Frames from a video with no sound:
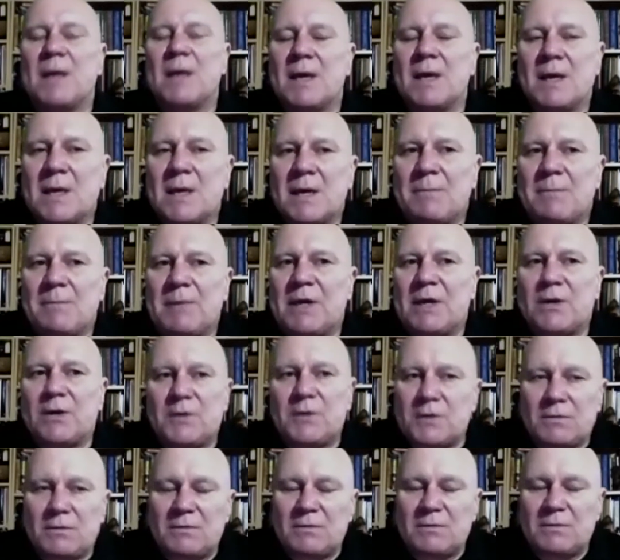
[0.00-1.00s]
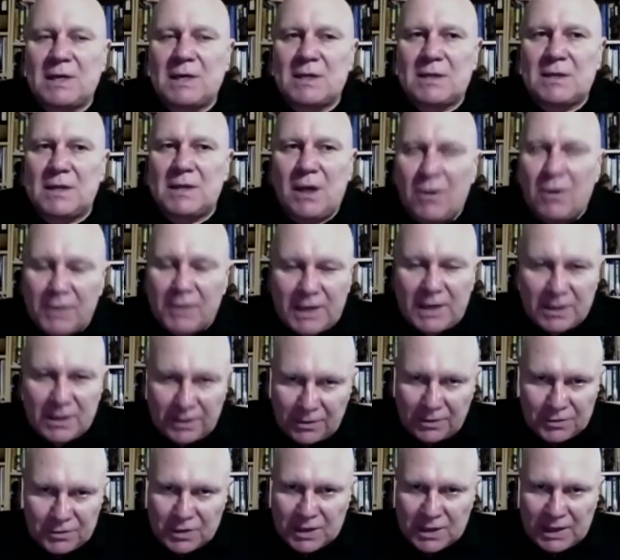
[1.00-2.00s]
Because the
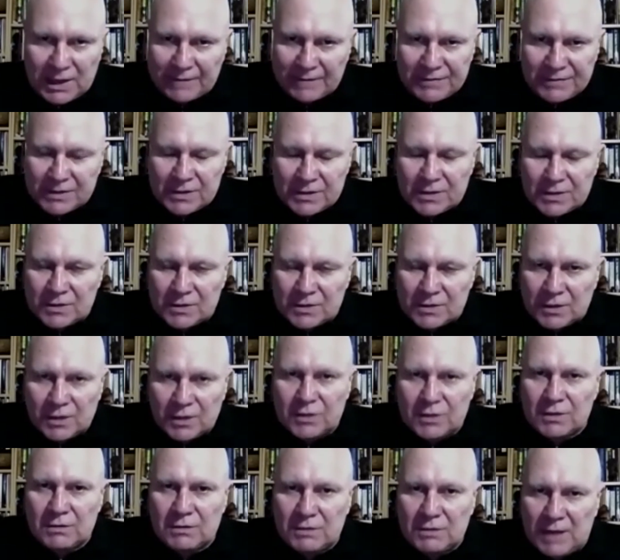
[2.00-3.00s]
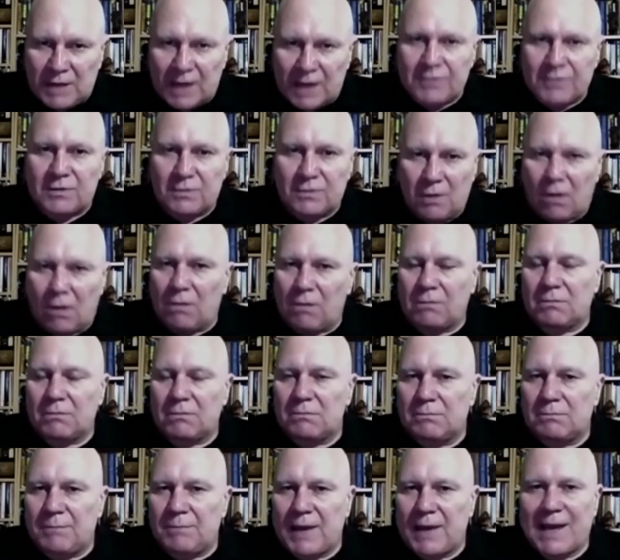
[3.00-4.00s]
archaeological evidence just does not
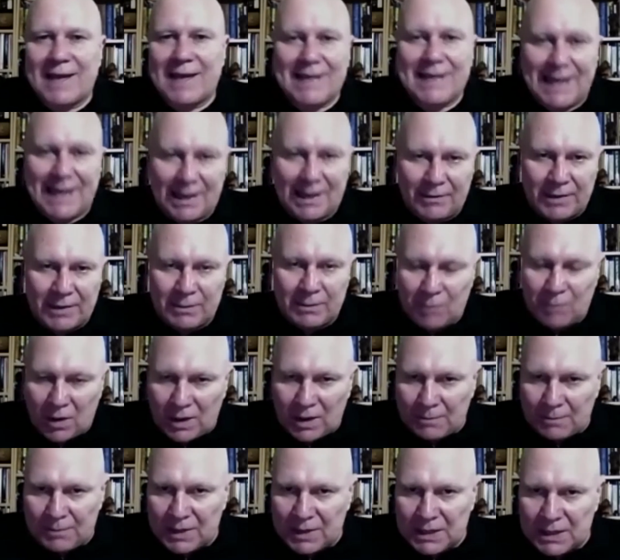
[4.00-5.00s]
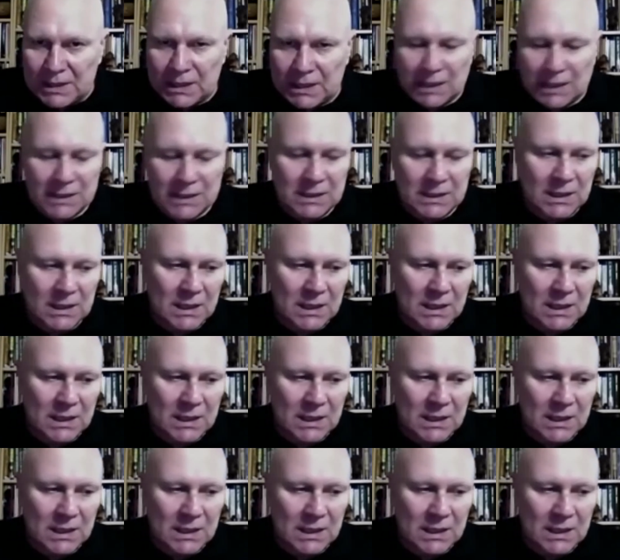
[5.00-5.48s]
pan out, in my opinion.